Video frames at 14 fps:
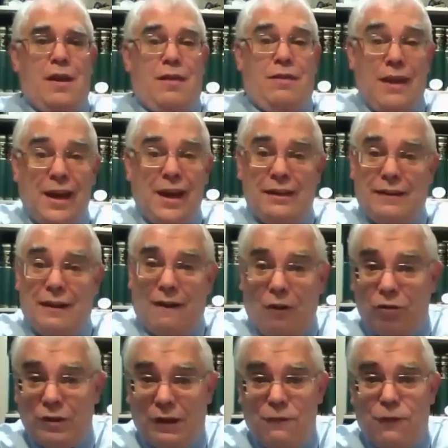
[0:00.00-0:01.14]
thinking they're
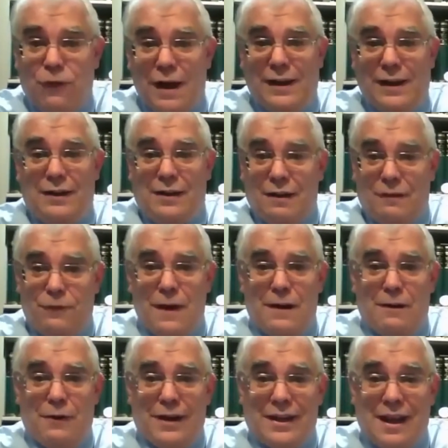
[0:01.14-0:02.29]
only fighting
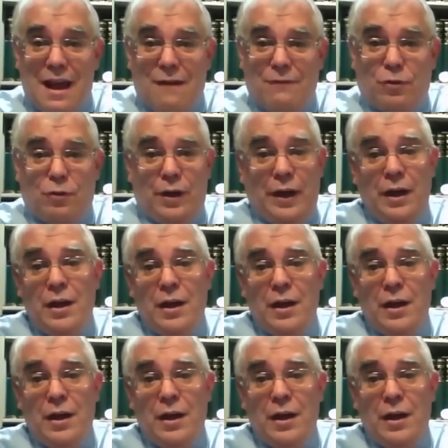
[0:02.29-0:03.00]
Confederate cavalry,